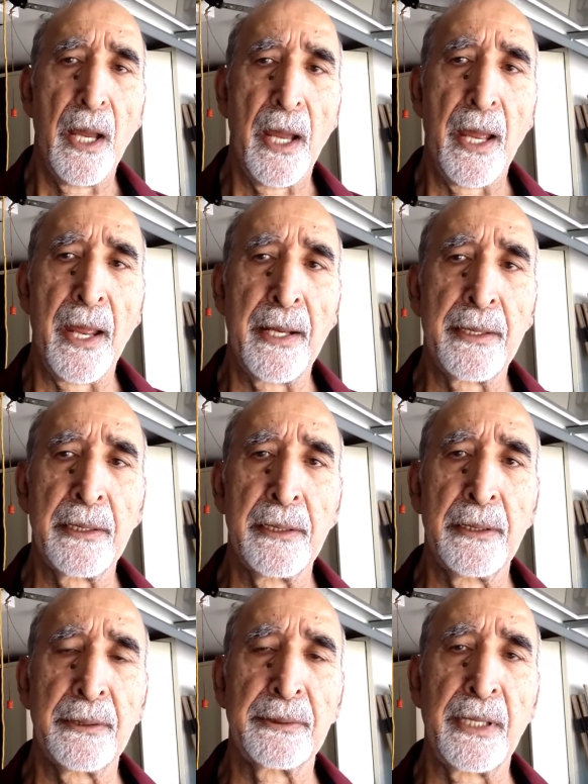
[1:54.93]
And
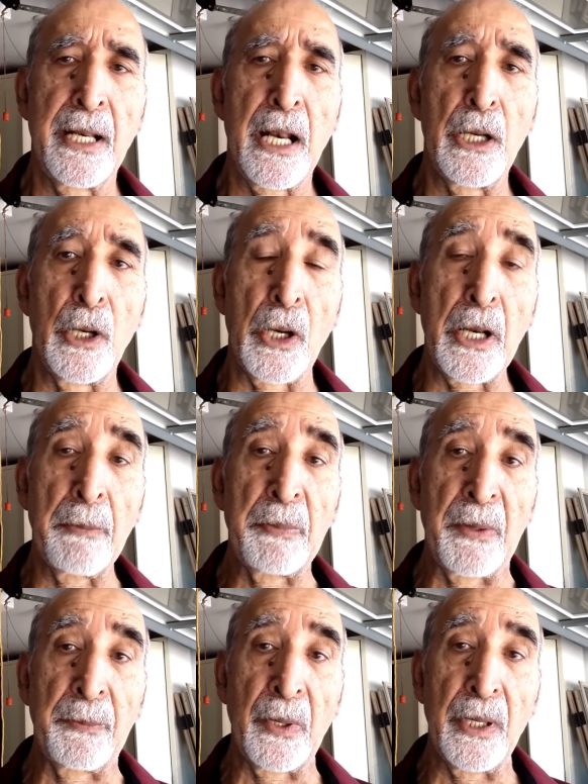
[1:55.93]
there are a lot of
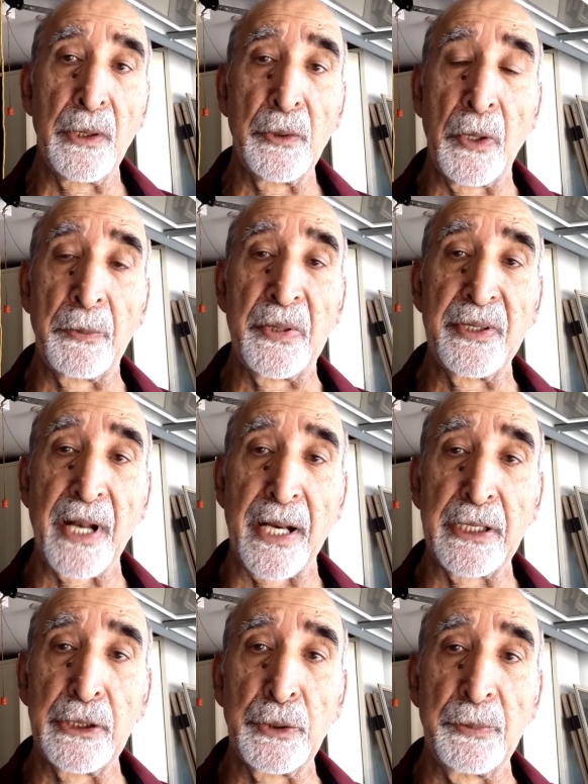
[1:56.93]
people who have been
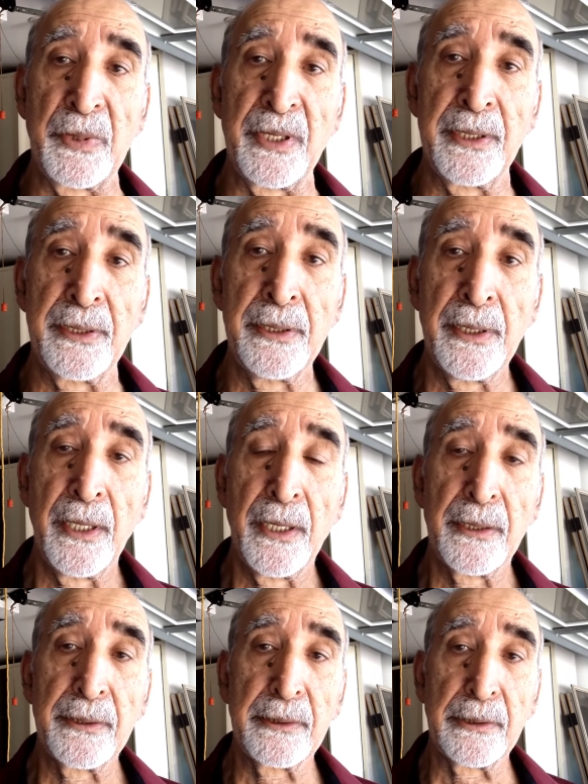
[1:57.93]
writing to me
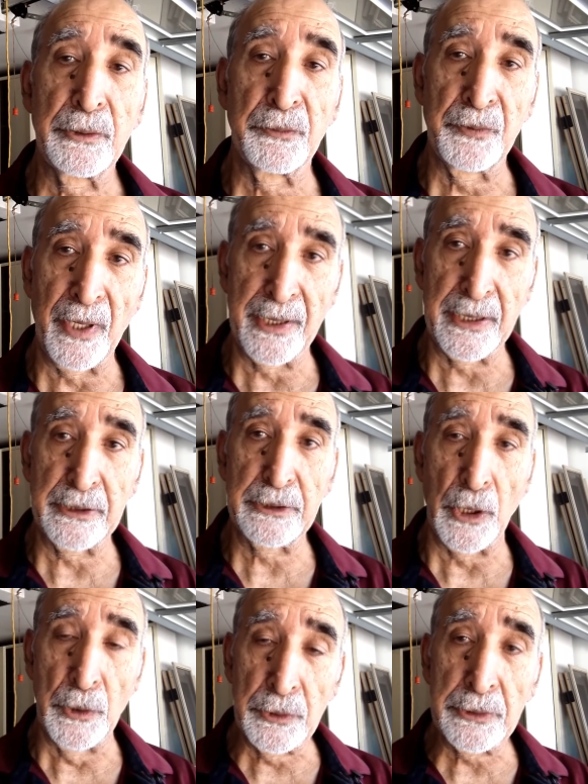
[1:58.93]
to find a
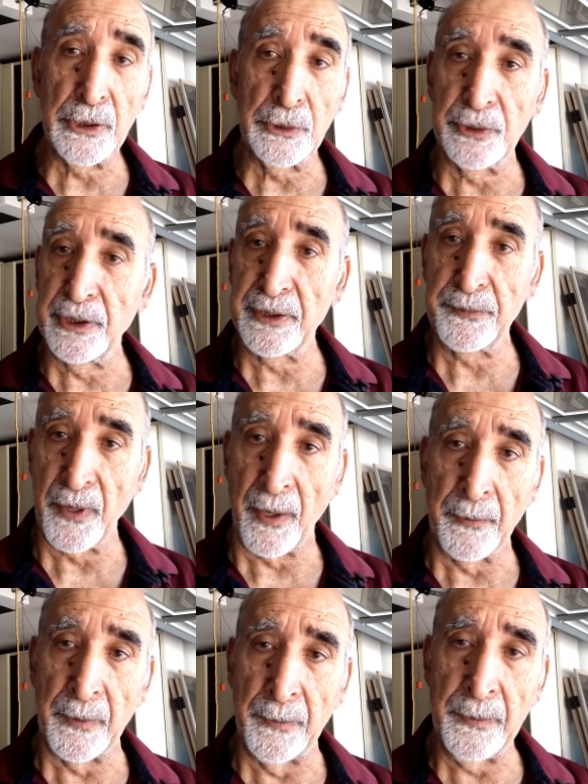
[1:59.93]
solution to this
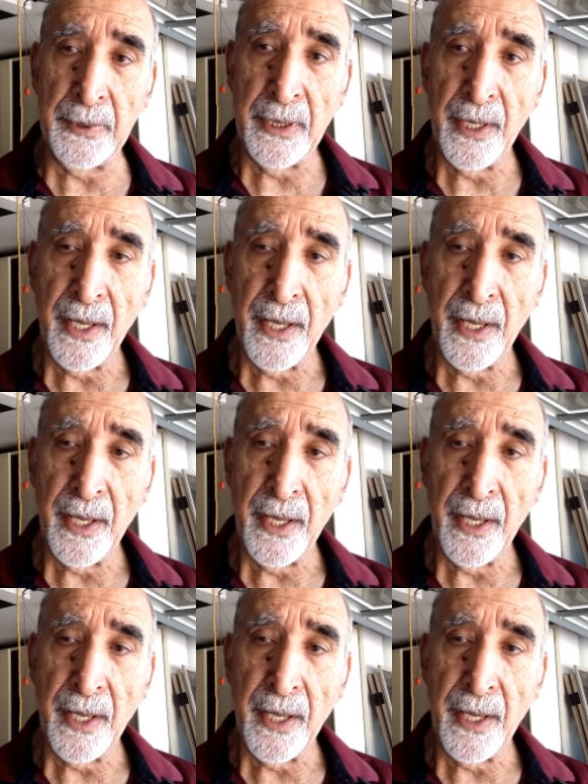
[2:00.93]
problem.